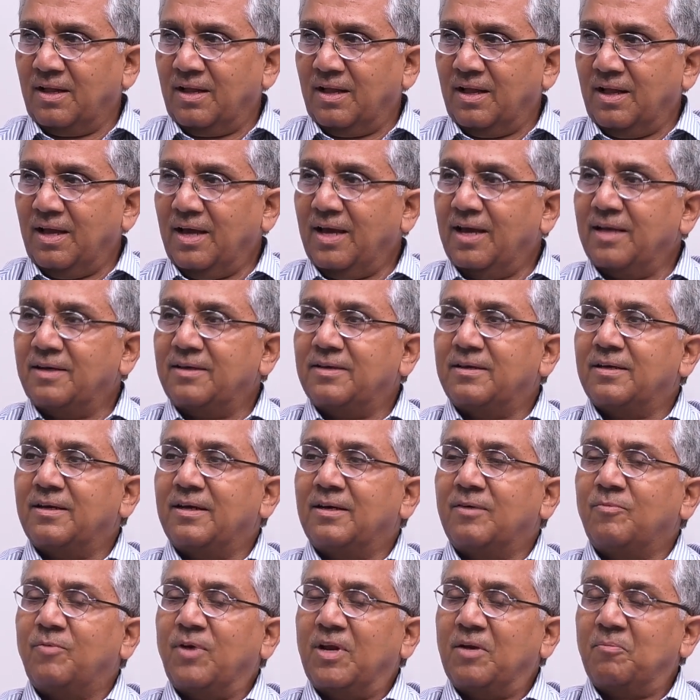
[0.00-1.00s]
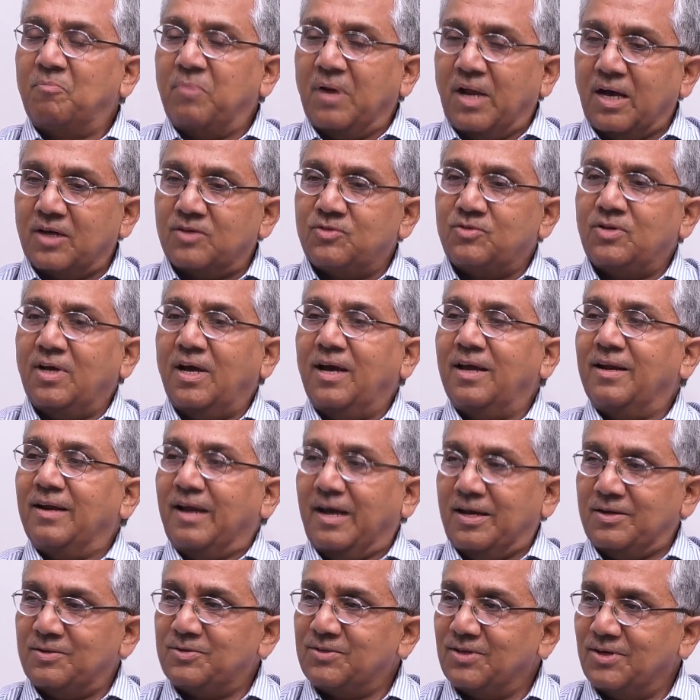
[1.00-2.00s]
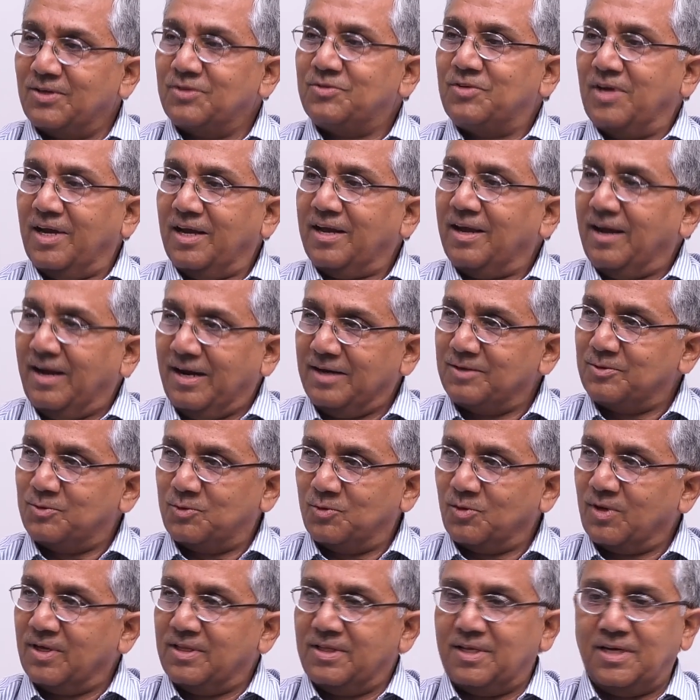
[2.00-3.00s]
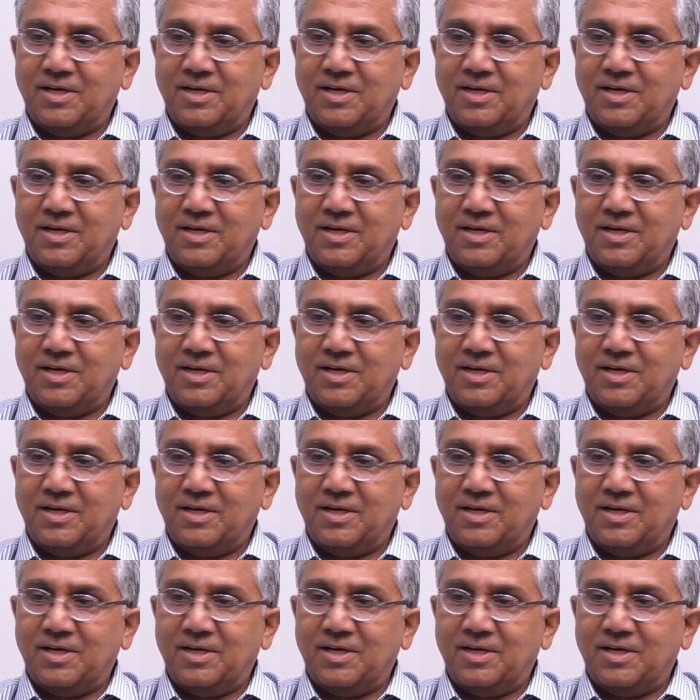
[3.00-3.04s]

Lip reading: And when Plaksha and IISER shake hands together,